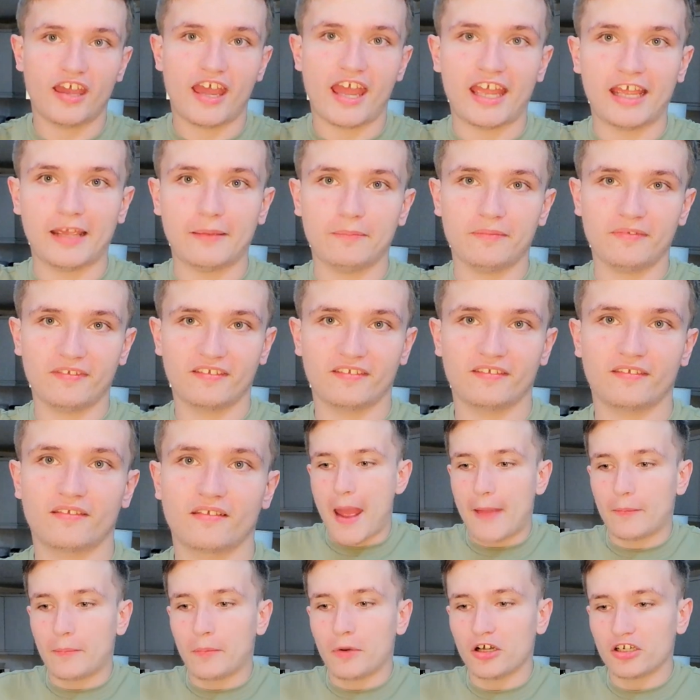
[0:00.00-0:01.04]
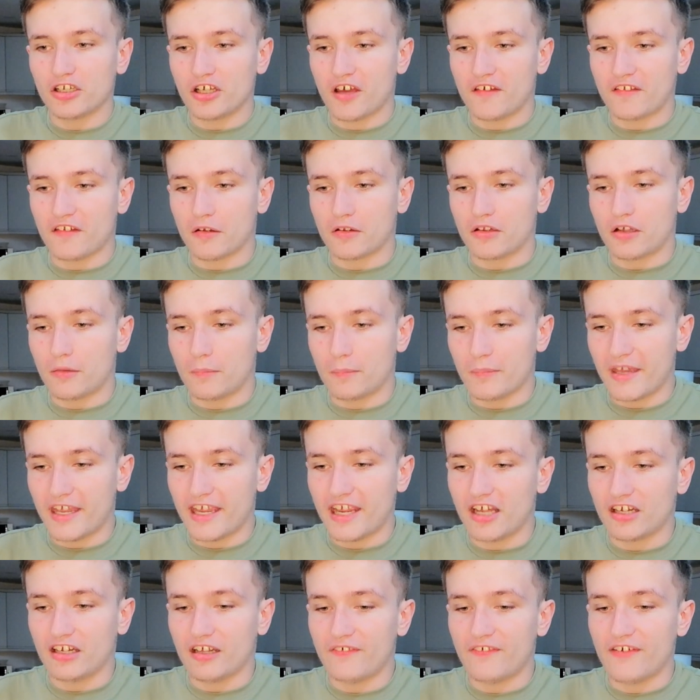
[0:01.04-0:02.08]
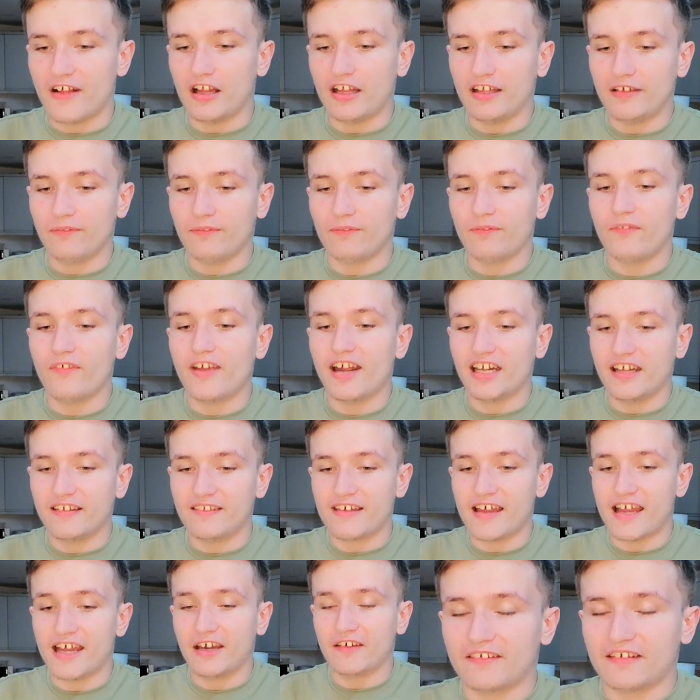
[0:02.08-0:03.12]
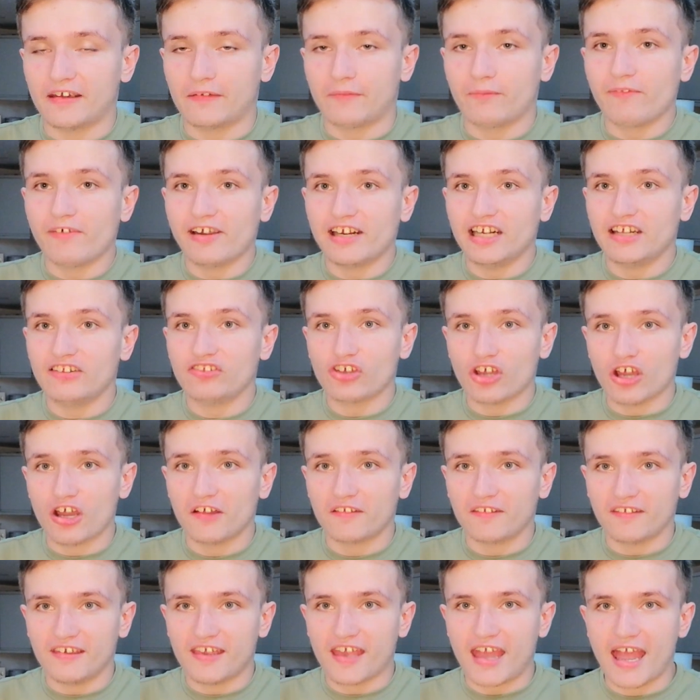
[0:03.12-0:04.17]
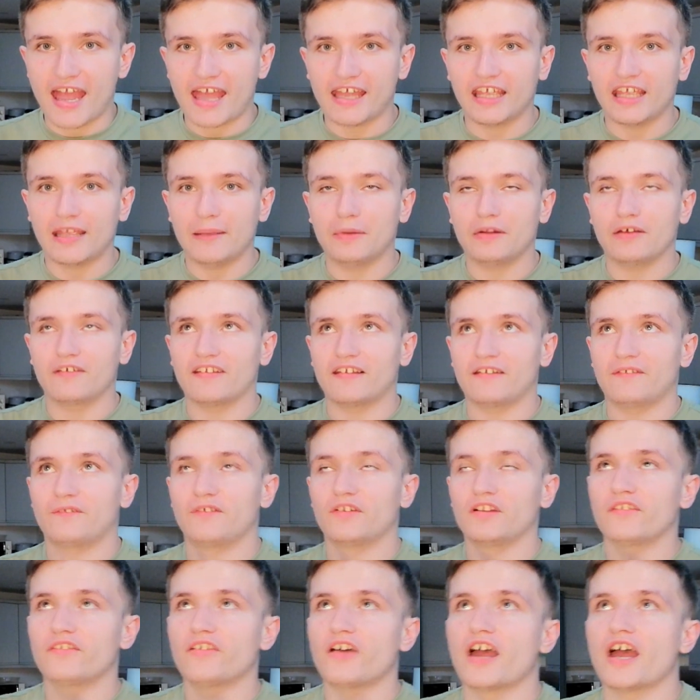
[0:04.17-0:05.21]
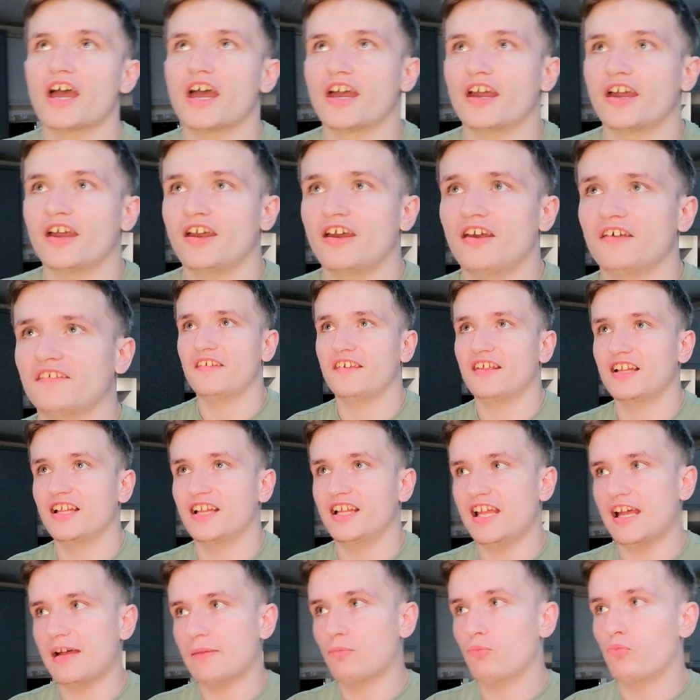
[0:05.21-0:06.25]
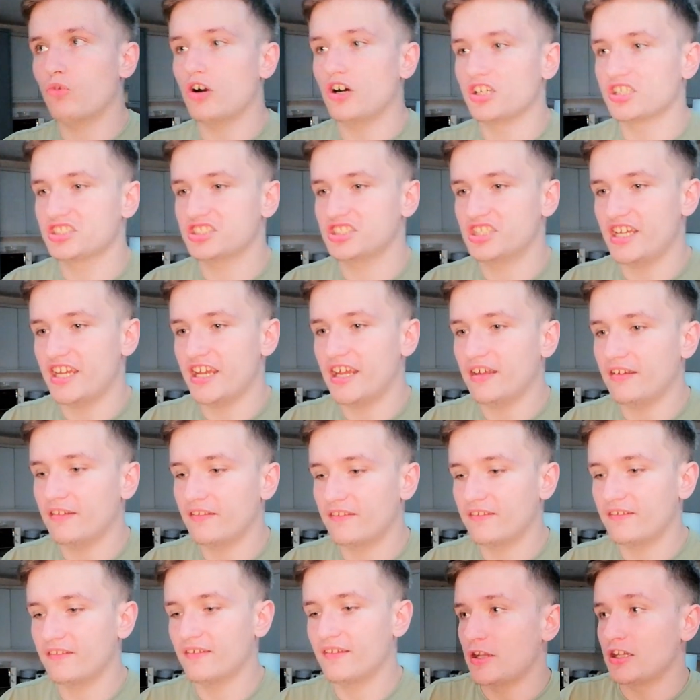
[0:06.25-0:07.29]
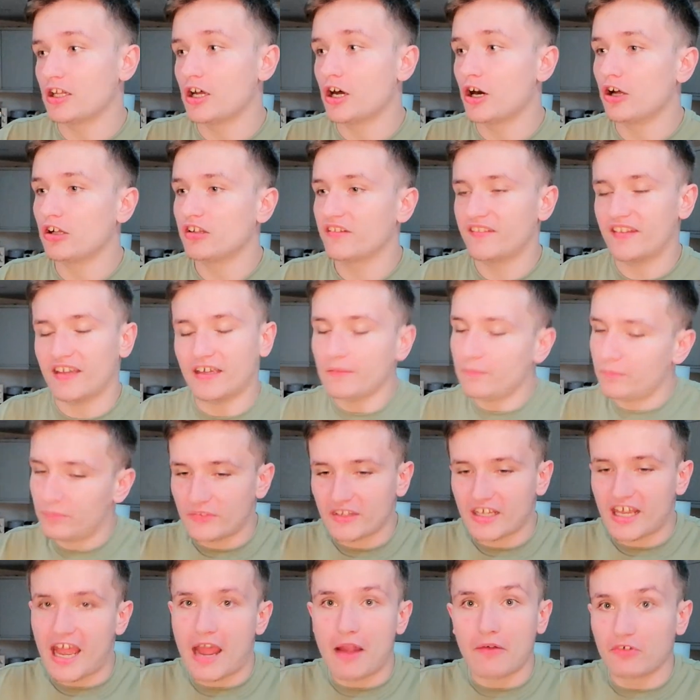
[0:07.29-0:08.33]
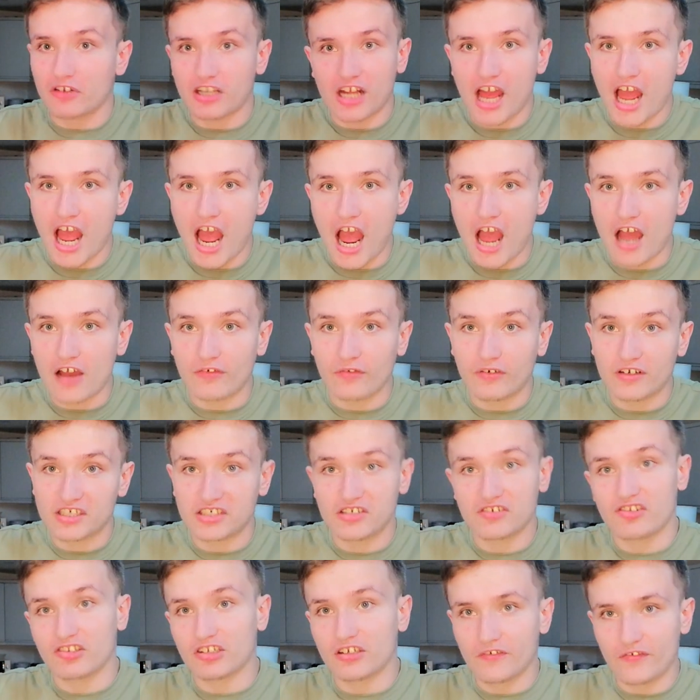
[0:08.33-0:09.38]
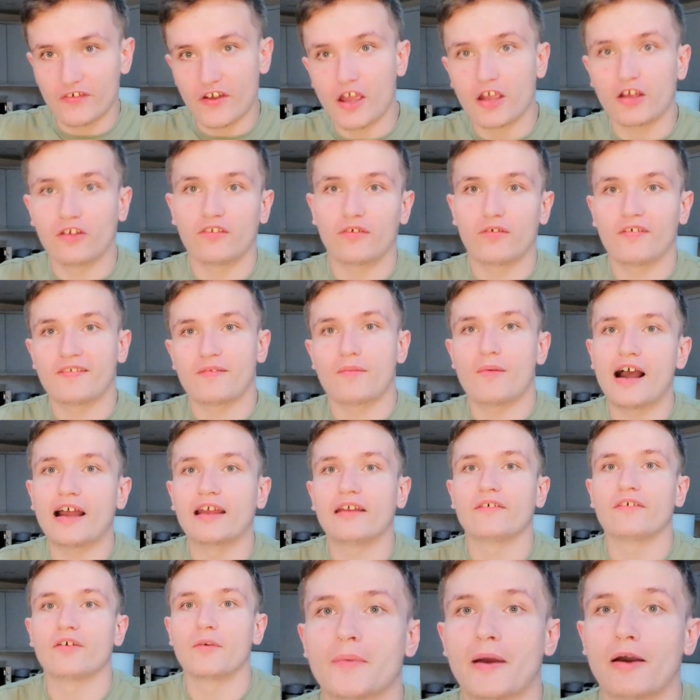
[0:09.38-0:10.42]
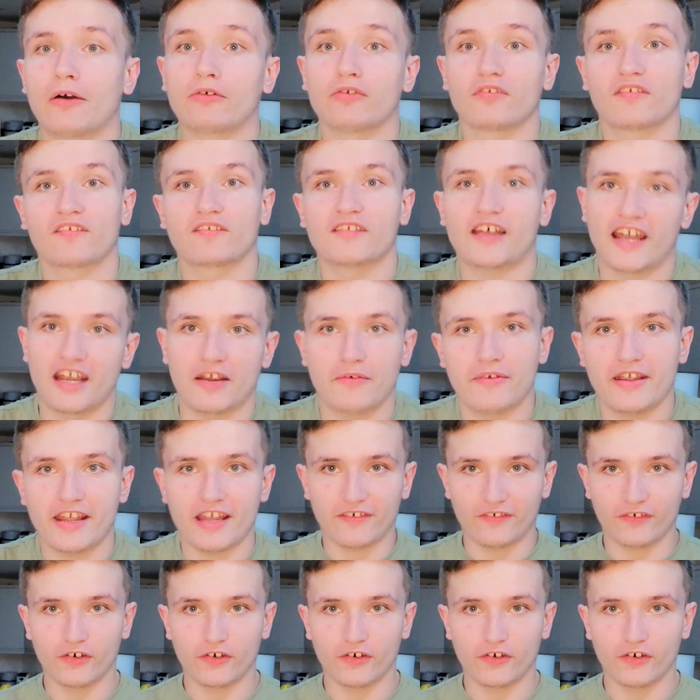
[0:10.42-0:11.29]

capes. And he put those on me and it felt like really tight, it was like a really dirty cape, it was like full of hairs. He clearly hadn't washed it in all his like hour and a half, which was on the phone to his wife about diarrhea